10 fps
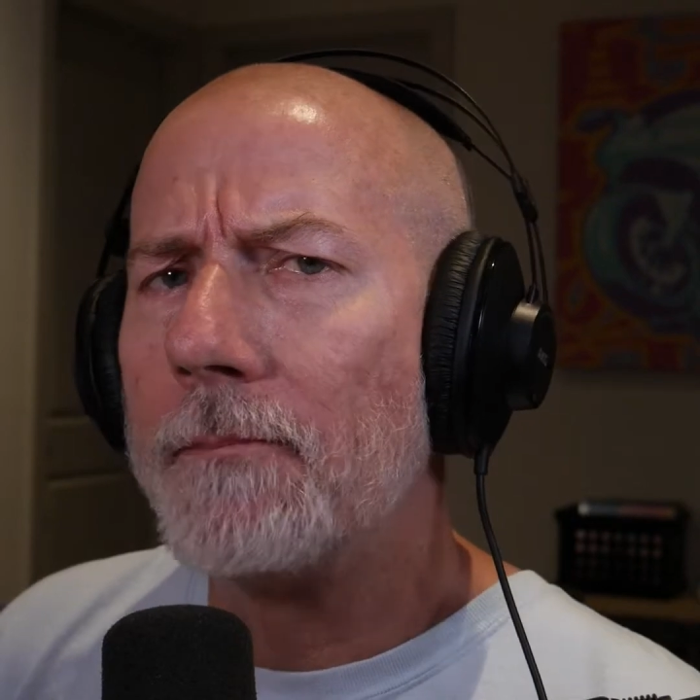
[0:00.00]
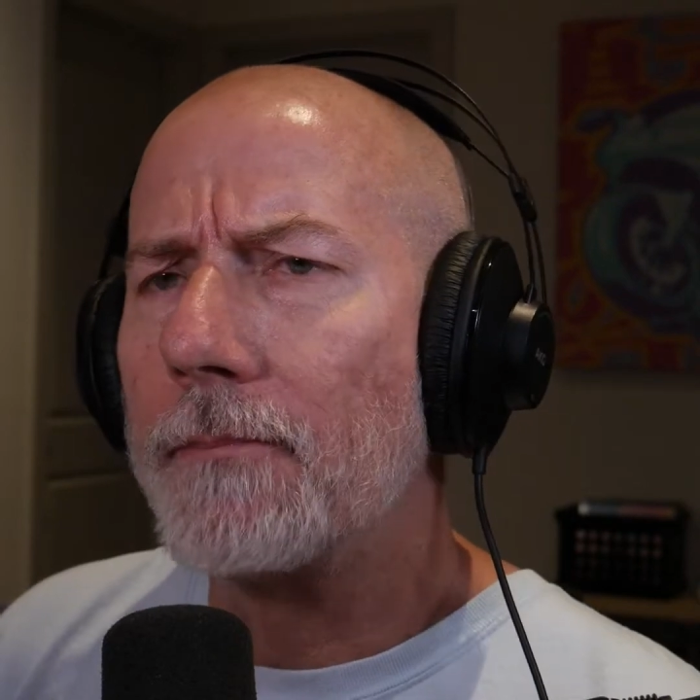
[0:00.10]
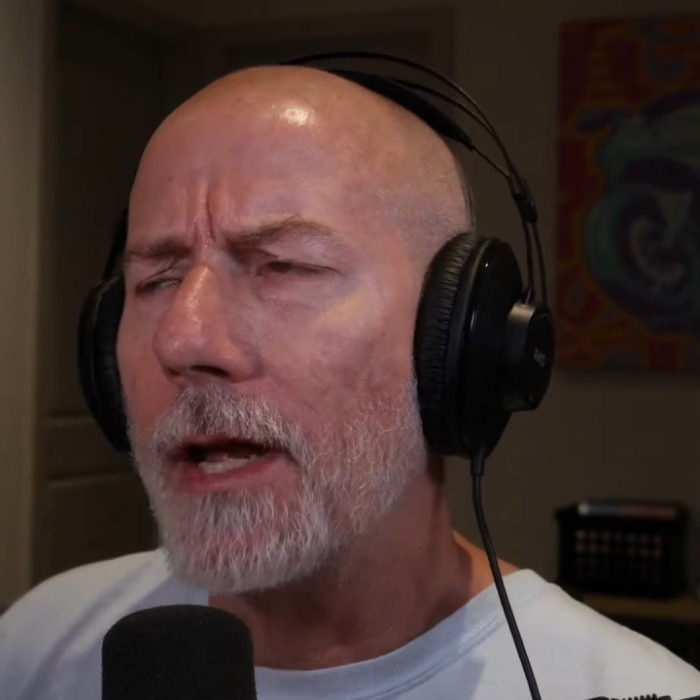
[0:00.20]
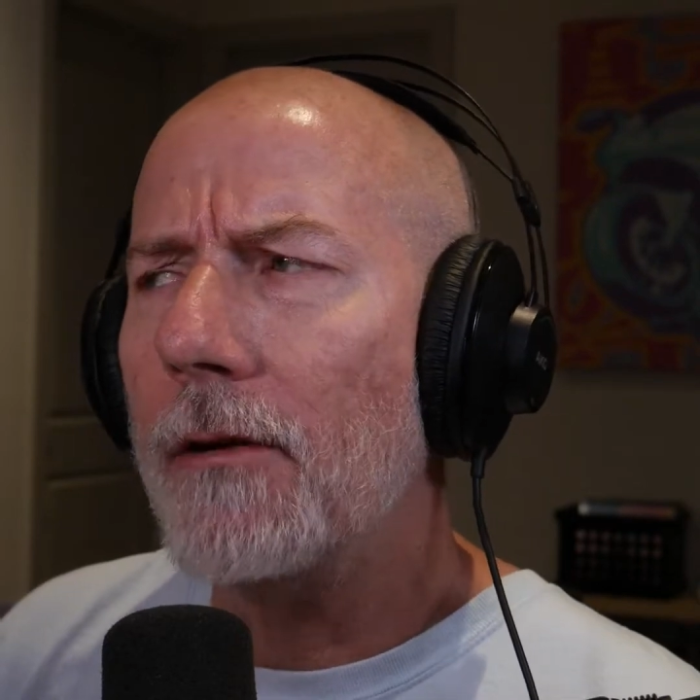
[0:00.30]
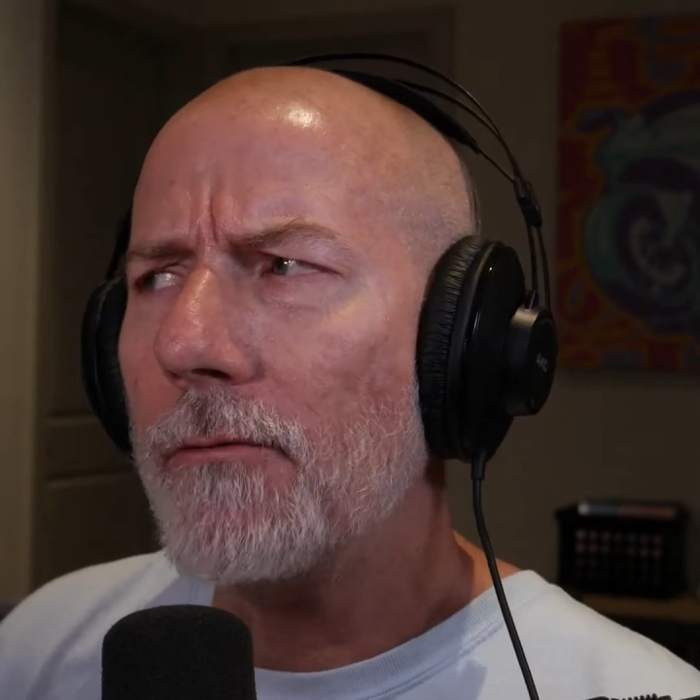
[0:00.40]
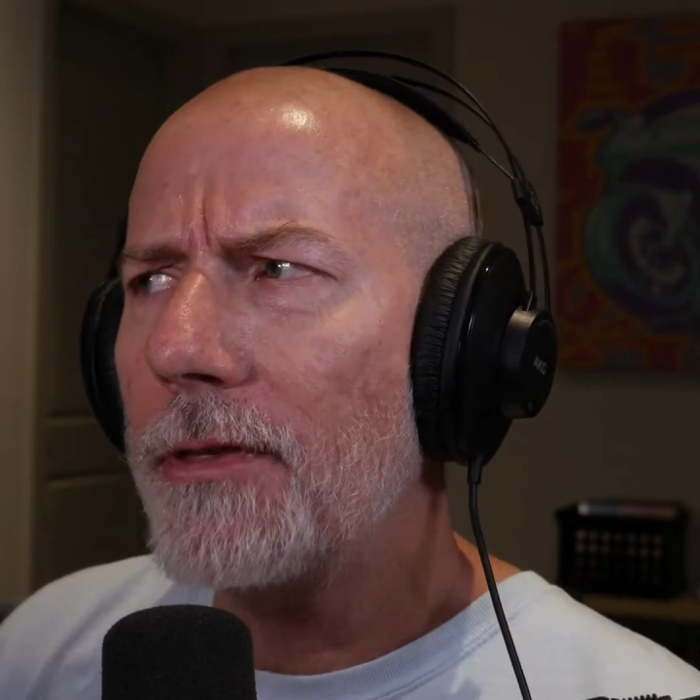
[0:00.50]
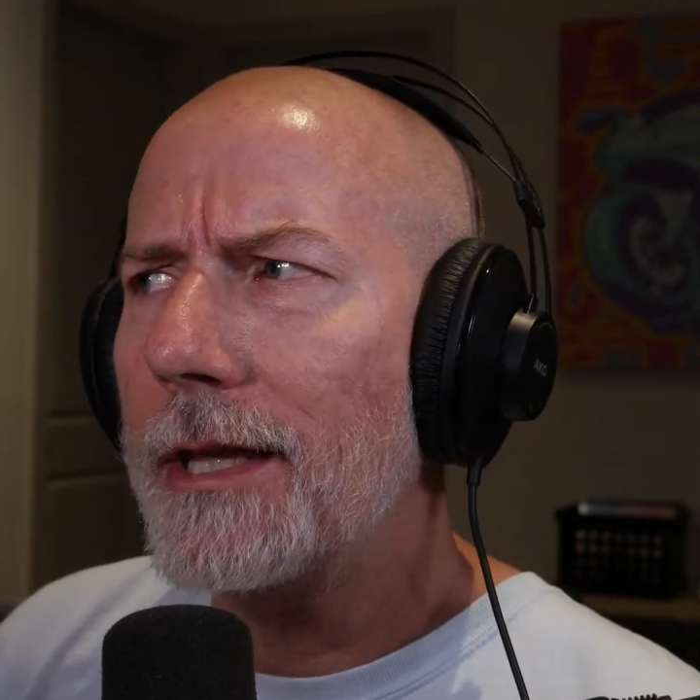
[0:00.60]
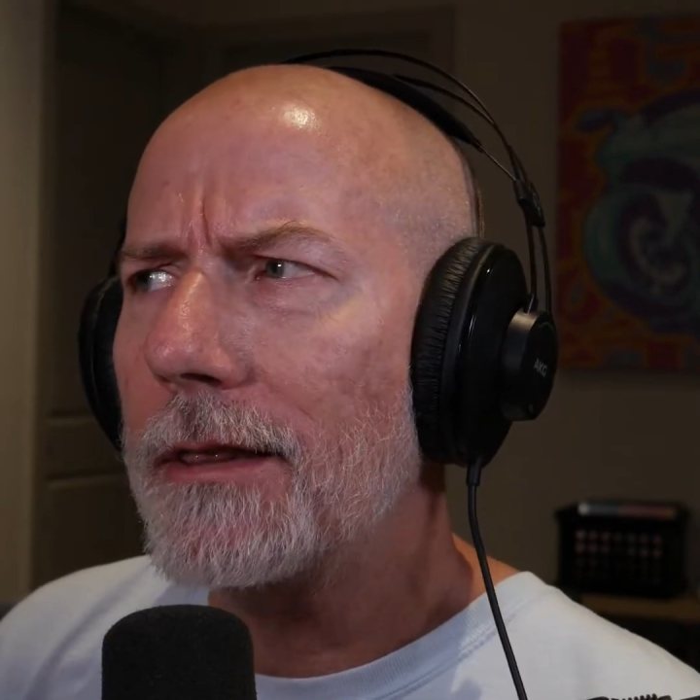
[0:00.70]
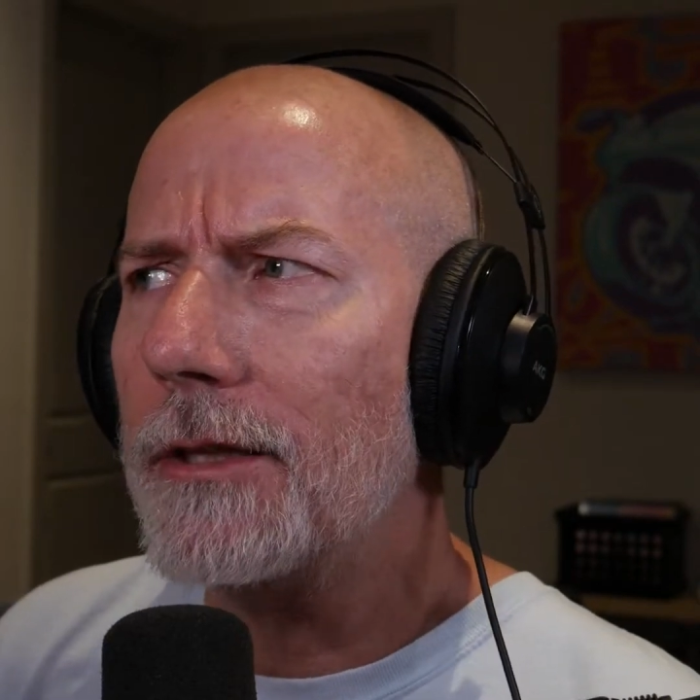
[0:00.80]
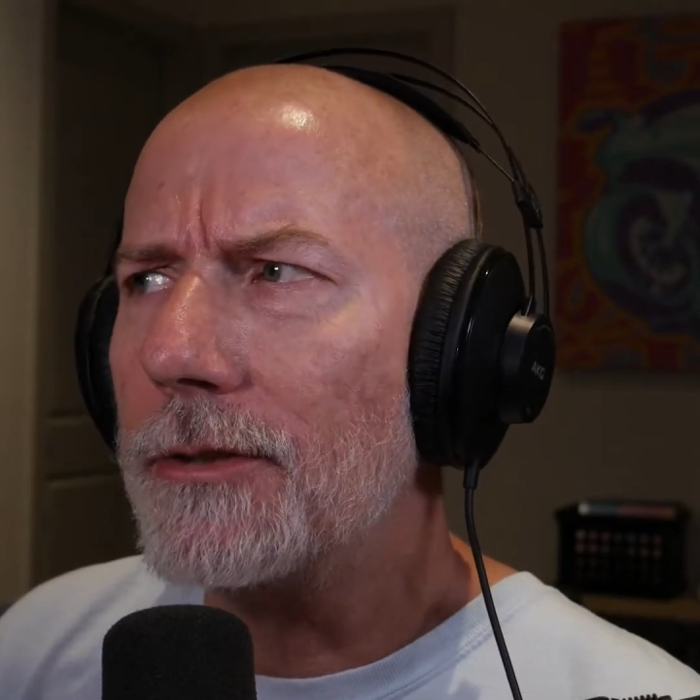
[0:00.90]
don't think
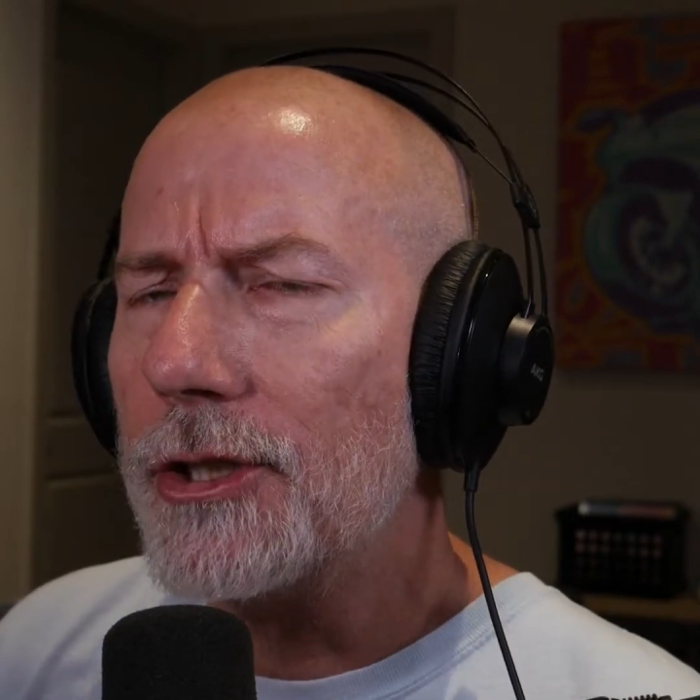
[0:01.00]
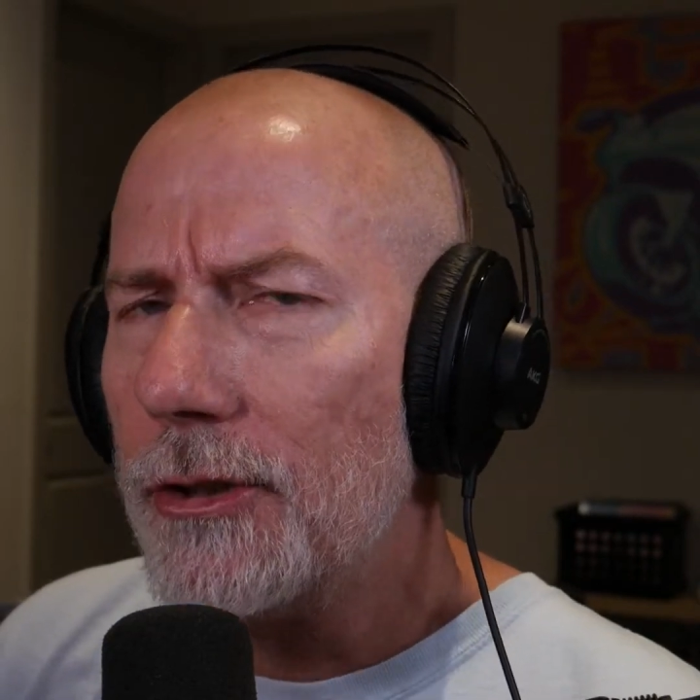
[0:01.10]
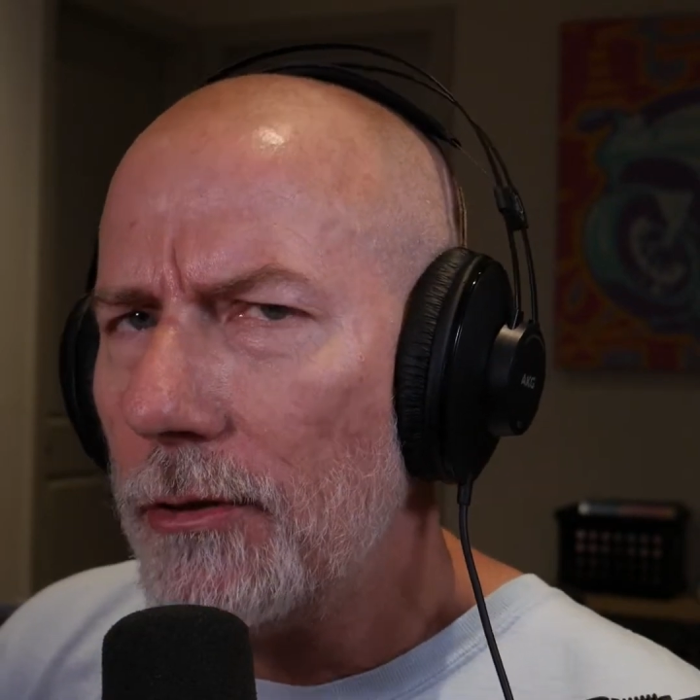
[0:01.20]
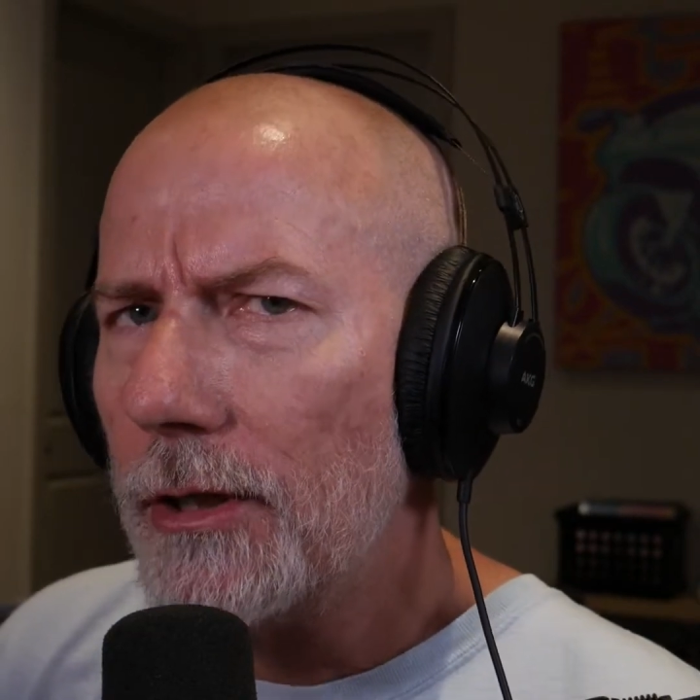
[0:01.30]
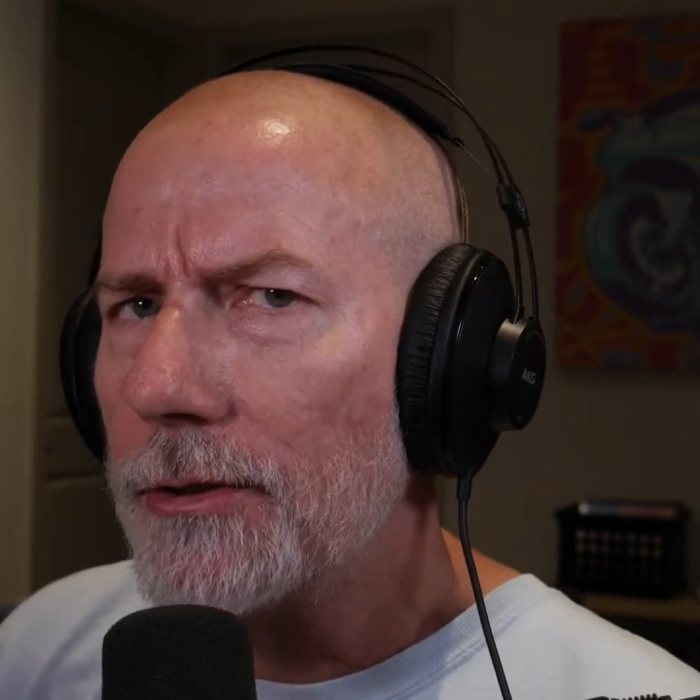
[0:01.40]
the studio's